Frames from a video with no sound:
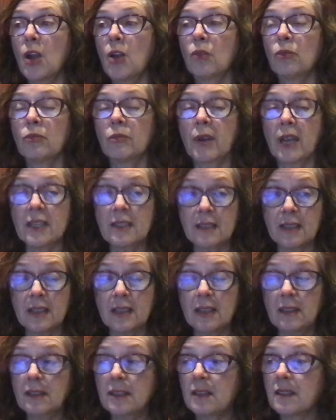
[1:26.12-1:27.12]

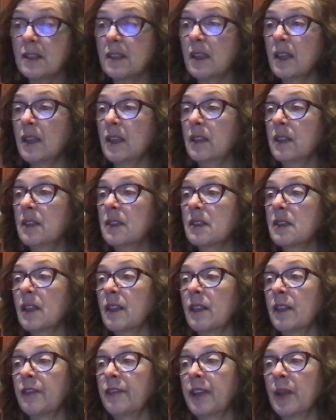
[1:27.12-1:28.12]
Resonance is
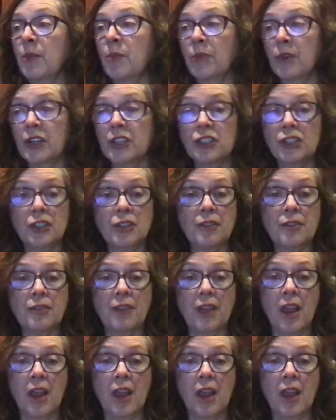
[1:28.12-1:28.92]
the vibration of